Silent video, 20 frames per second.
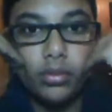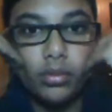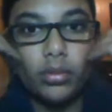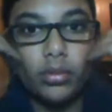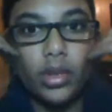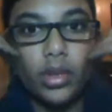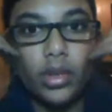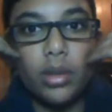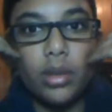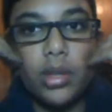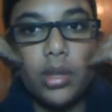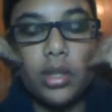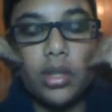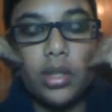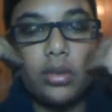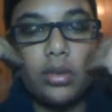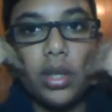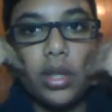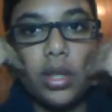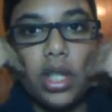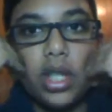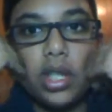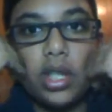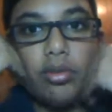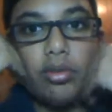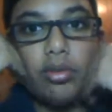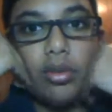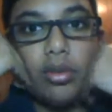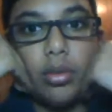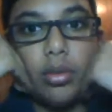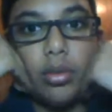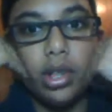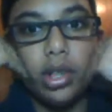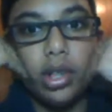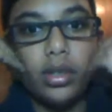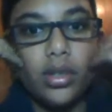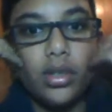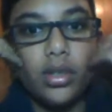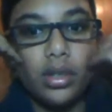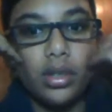I'll be
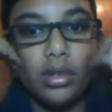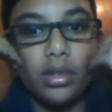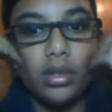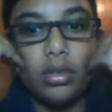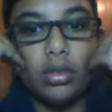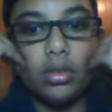24, so